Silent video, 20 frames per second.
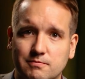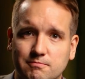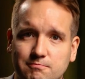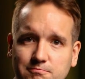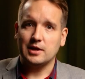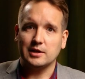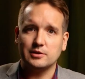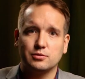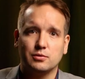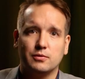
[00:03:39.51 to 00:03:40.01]

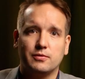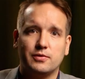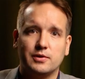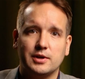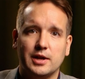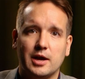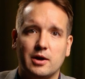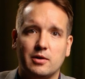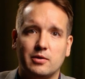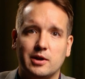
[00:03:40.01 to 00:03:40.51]
That's all for
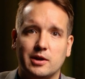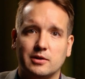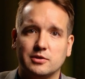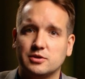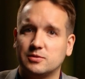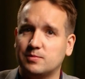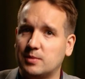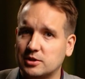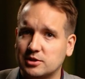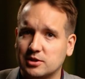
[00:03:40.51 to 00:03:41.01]
now in our
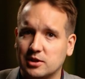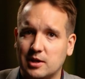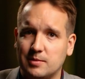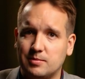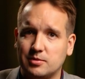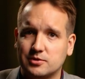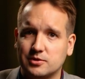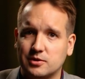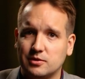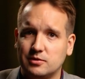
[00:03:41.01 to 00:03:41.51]
special
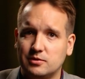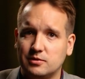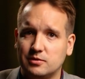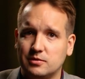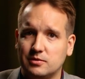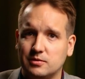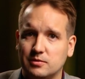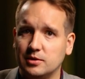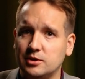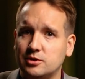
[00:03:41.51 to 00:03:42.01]
episode.
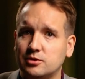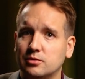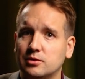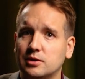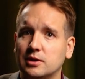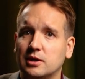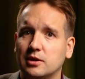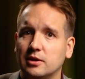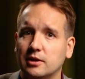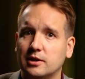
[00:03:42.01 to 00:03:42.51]
Be sure
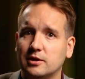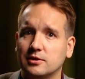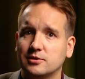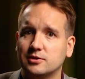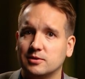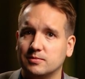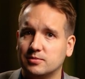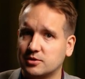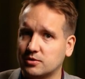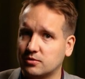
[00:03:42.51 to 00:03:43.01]
to click and
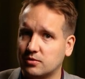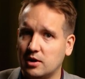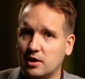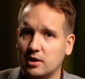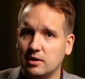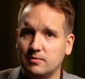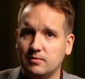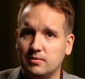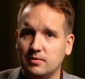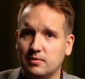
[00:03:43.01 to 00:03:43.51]

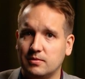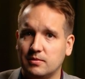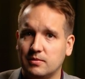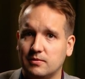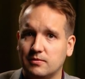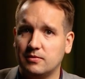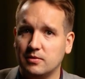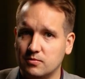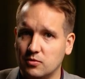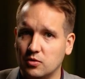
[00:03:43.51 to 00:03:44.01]
subscribe
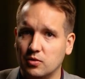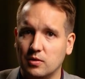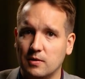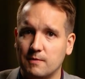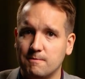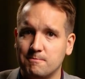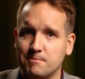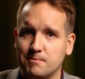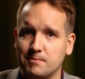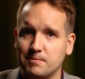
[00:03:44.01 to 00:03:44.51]
for more.